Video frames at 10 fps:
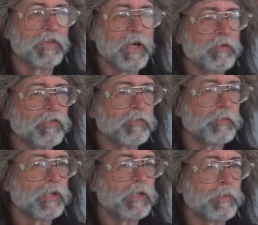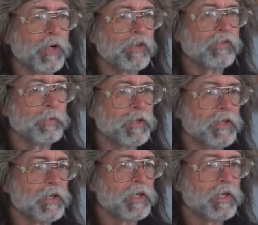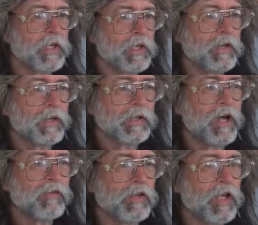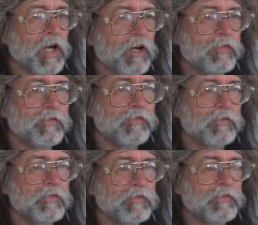And I was just really impressed with the level of